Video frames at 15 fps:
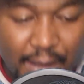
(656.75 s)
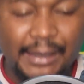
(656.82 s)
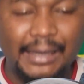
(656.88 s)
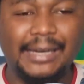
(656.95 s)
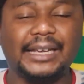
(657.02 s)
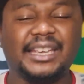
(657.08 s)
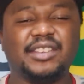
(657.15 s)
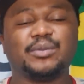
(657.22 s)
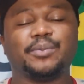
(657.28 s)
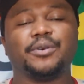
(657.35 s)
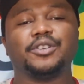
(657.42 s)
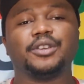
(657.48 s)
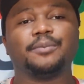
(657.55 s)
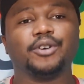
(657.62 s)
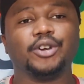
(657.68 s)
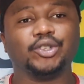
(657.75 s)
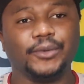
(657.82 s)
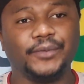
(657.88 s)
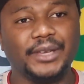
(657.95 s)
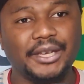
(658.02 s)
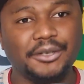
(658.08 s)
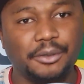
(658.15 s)
And like, it's supporting your boy.
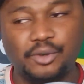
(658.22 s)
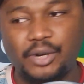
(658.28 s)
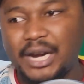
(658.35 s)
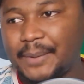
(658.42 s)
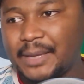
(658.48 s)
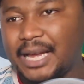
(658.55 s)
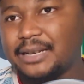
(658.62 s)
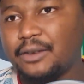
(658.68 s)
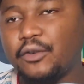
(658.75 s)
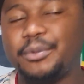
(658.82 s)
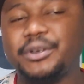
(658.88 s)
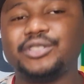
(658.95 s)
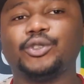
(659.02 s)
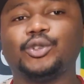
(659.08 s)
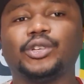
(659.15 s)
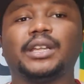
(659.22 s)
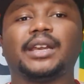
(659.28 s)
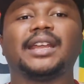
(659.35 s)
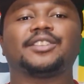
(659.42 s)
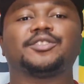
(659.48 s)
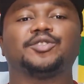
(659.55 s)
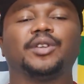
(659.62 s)
Don't forget to subscribe, guys. I really appreciate doing the
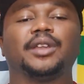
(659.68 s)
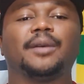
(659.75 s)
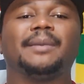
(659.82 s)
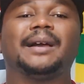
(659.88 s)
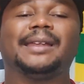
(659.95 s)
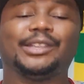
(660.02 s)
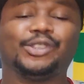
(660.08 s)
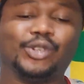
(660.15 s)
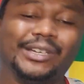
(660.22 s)
reaction on man like